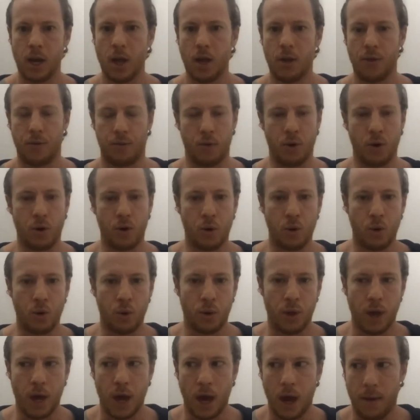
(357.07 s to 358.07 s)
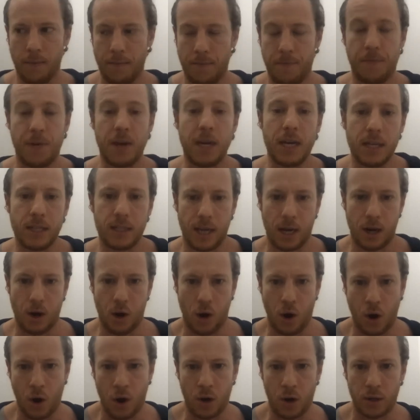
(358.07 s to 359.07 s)
through the fees it
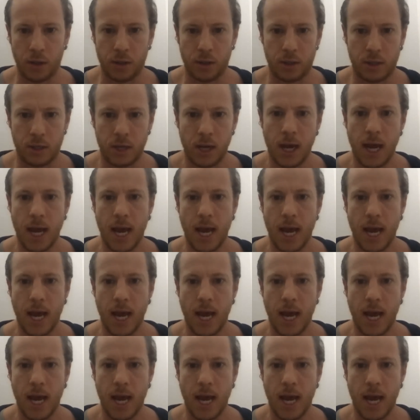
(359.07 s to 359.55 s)
earns,